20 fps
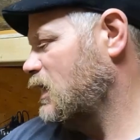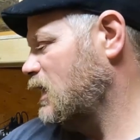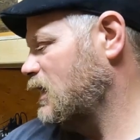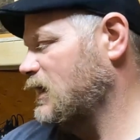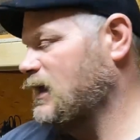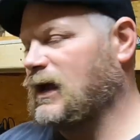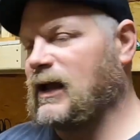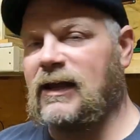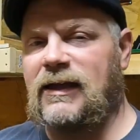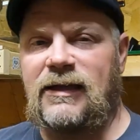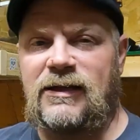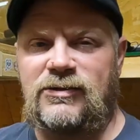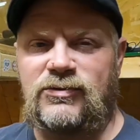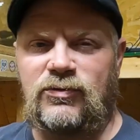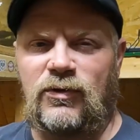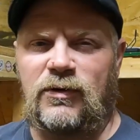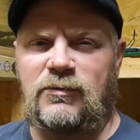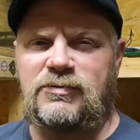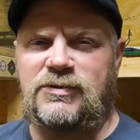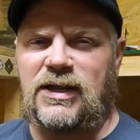I
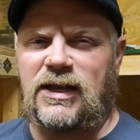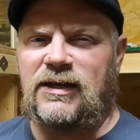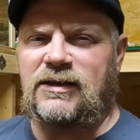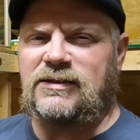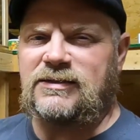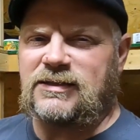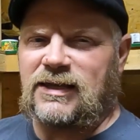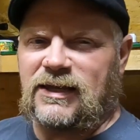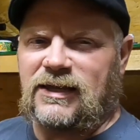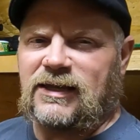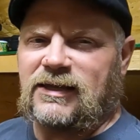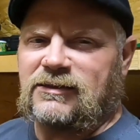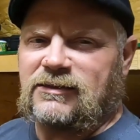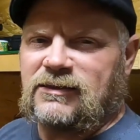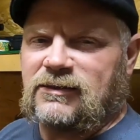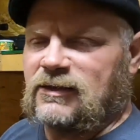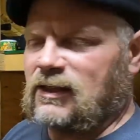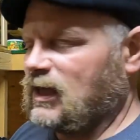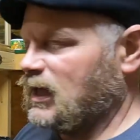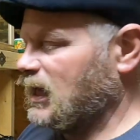guess what I'm saying is I get